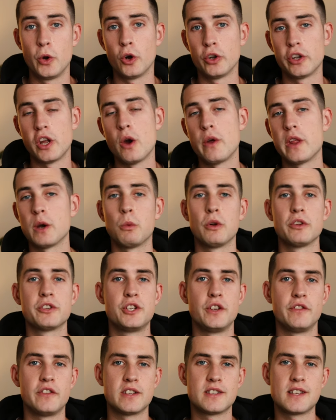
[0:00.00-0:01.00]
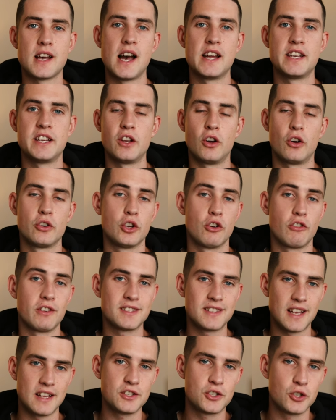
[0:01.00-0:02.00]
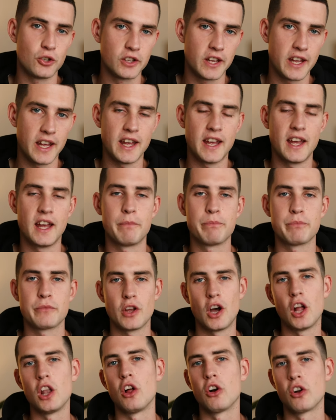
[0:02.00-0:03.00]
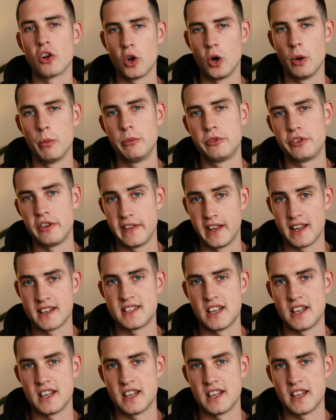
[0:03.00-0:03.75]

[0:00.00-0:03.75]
We all know that once you've decided on your essential gear, along comes the